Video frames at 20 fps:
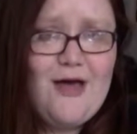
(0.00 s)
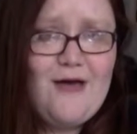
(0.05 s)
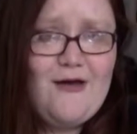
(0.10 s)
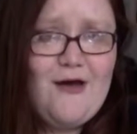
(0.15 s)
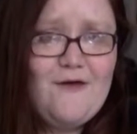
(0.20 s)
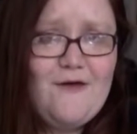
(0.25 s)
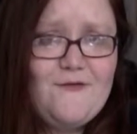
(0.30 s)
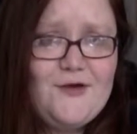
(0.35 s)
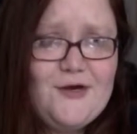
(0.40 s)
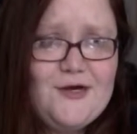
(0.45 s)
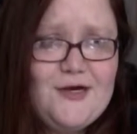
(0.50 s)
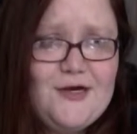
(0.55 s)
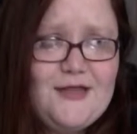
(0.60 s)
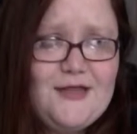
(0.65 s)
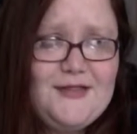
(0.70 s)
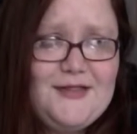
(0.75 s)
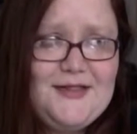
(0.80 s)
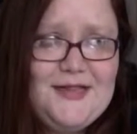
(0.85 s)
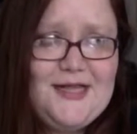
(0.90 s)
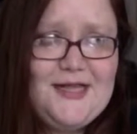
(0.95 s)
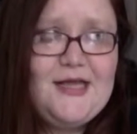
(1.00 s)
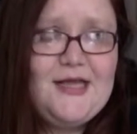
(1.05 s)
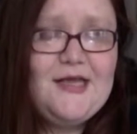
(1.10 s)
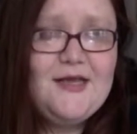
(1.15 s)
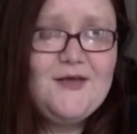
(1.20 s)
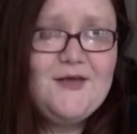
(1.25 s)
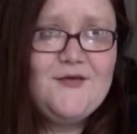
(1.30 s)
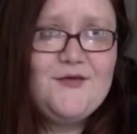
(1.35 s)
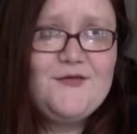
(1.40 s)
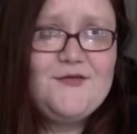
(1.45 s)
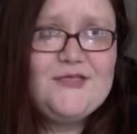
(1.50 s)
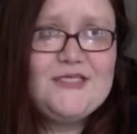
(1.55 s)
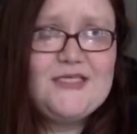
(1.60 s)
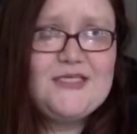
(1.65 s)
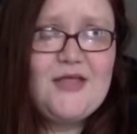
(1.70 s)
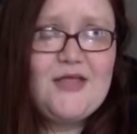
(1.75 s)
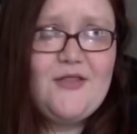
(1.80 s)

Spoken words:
covered in leaves